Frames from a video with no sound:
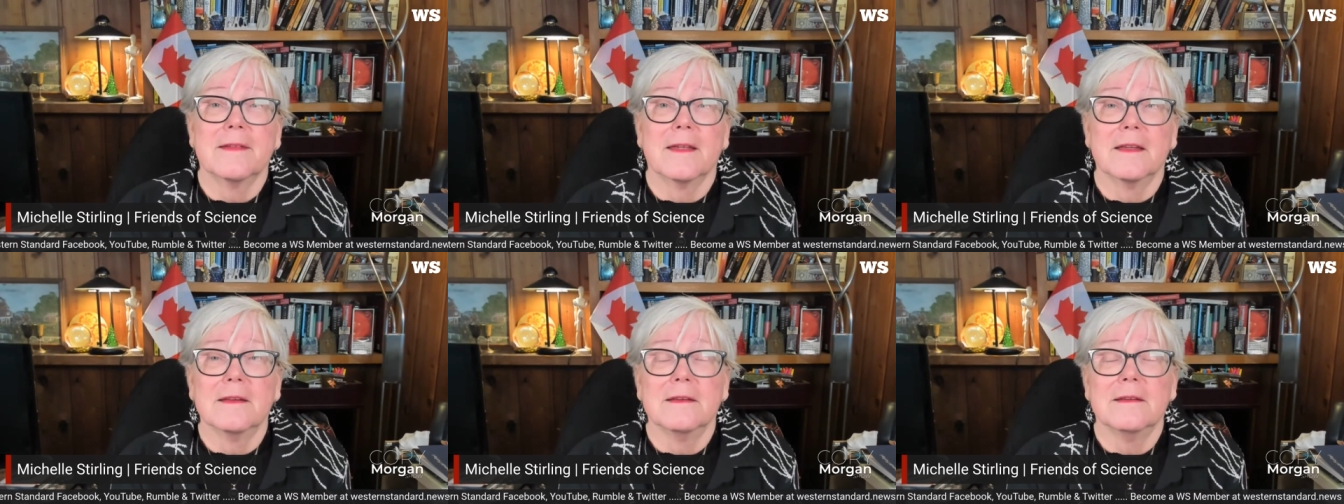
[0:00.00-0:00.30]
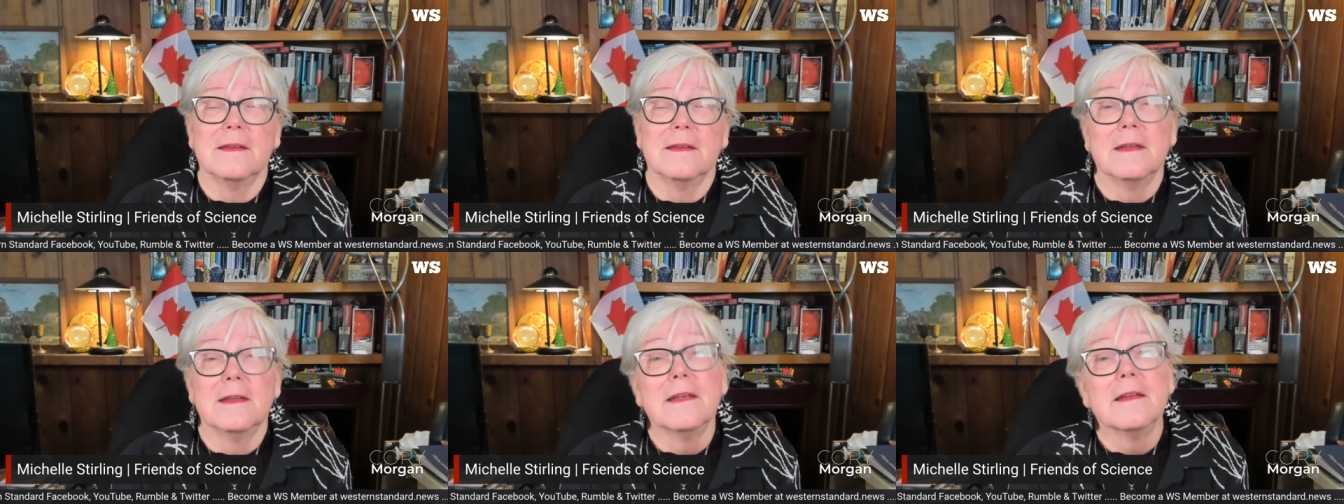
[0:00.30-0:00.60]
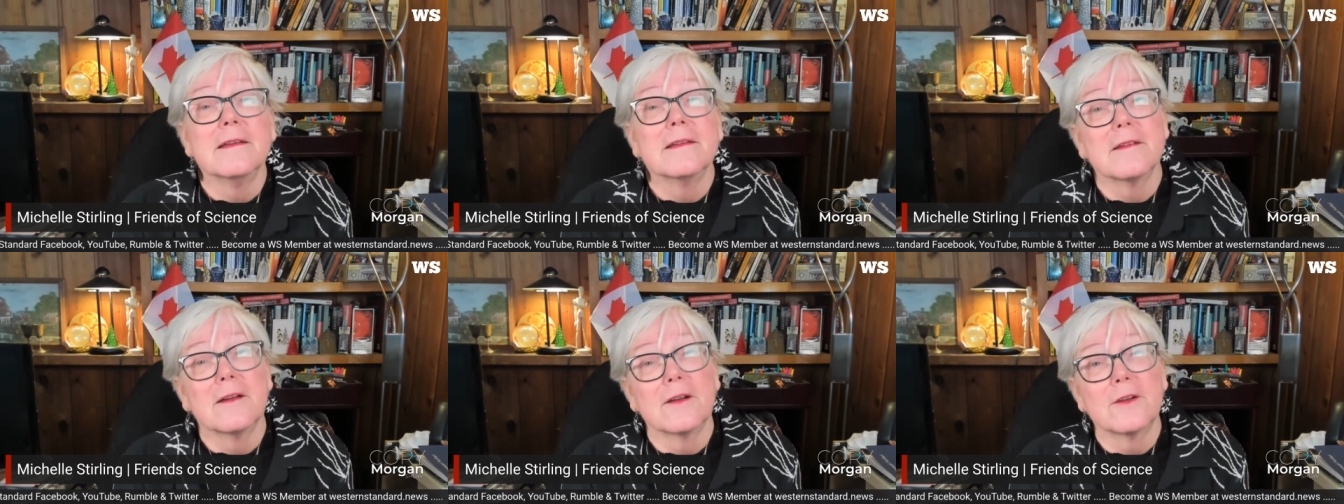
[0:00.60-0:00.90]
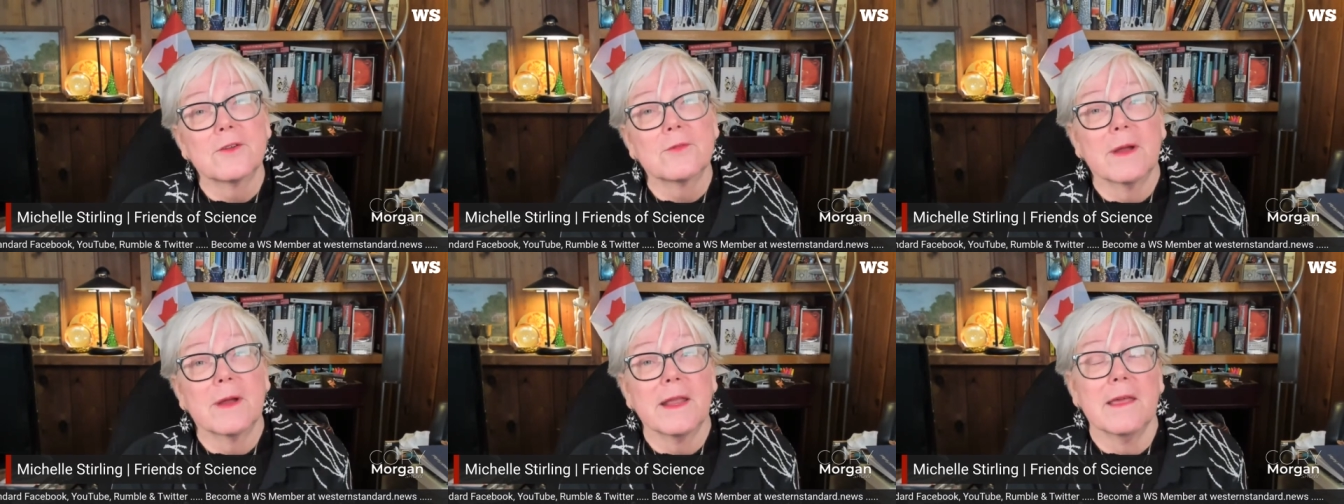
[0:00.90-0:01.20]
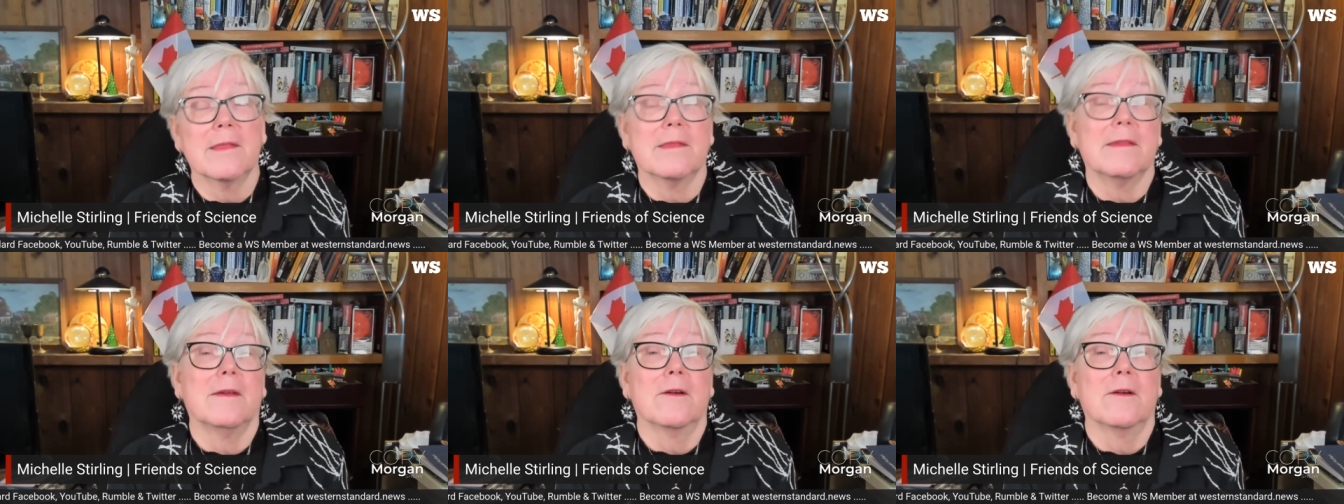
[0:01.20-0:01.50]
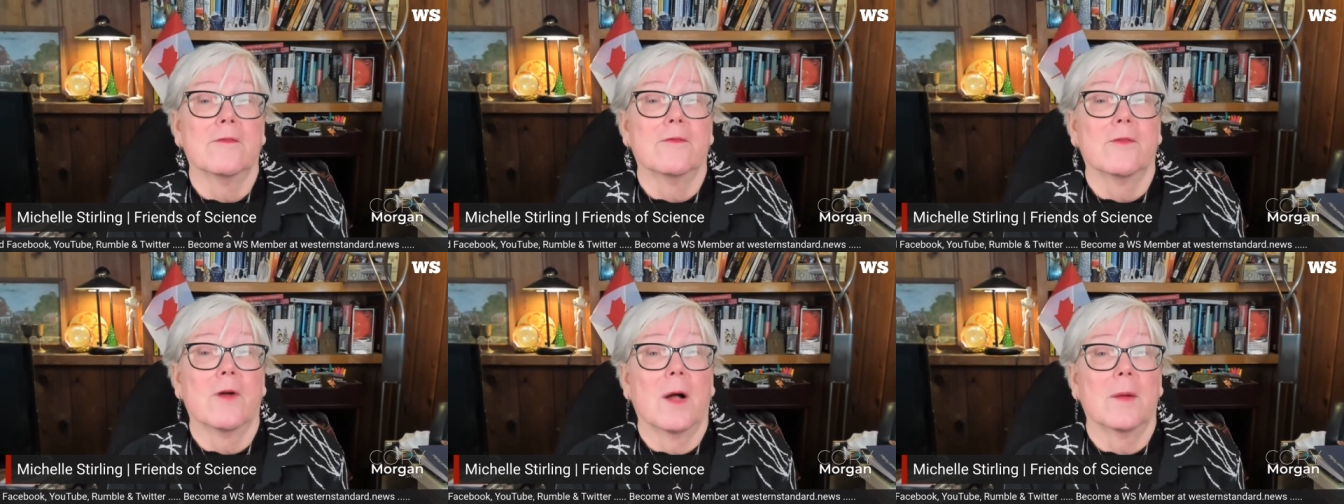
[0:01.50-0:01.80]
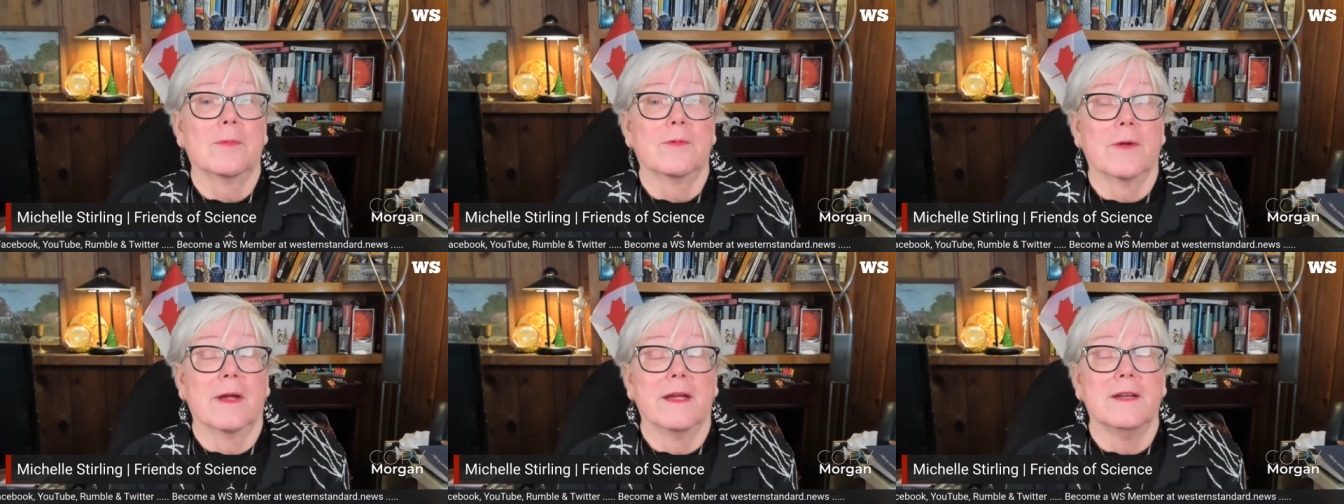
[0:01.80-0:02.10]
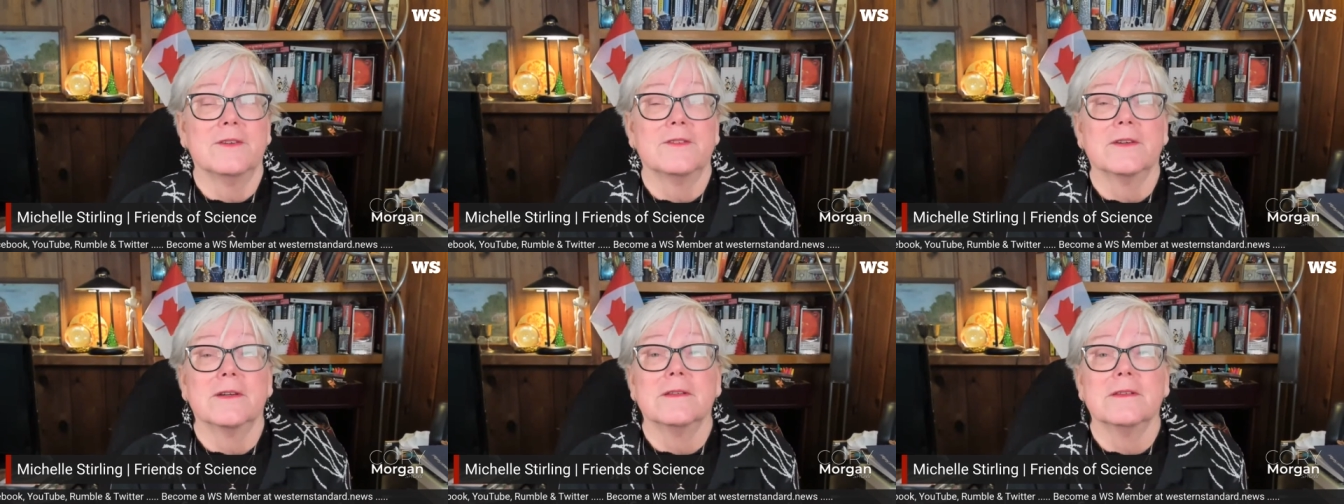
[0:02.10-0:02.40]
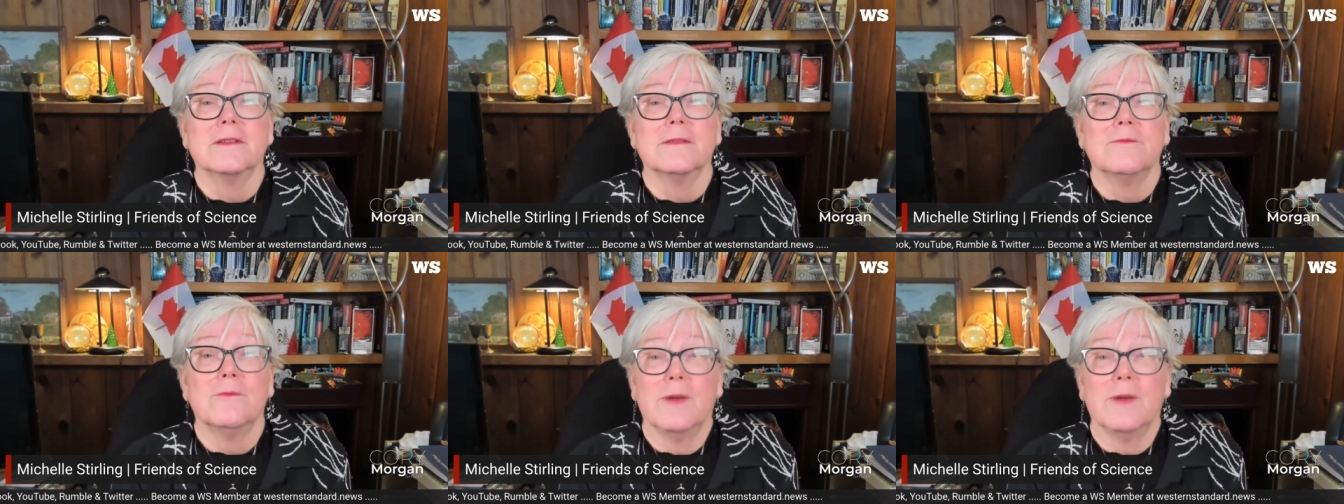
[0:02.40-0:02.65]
And it is our 20th year of operation.